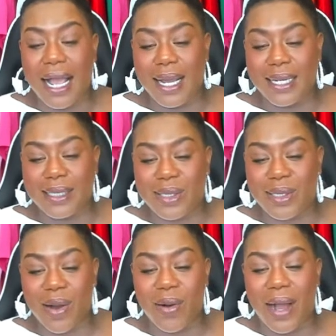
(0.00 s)
And
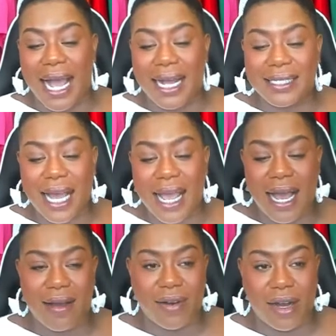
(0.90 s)
so, as I
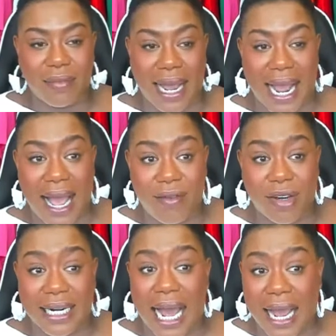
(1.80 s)
have on
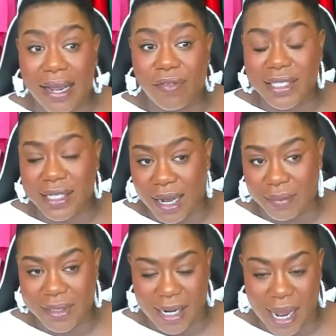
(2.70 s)
an ivory
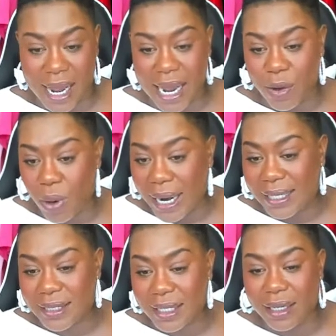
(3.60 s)
top today and
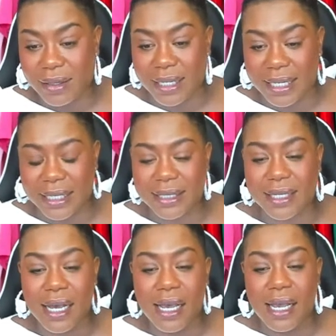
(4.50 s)
white
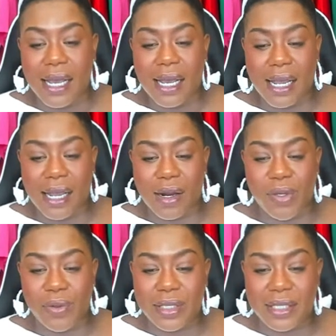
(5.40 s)
earrings, and
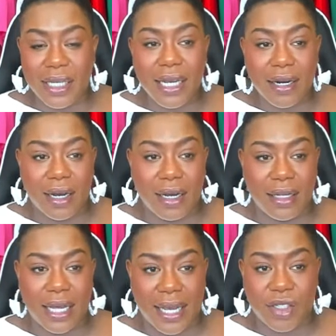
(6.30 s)
when you see it
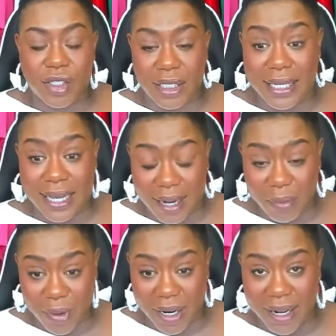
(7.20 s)
on the HD
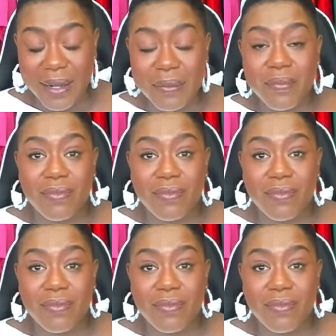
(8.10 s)
camera,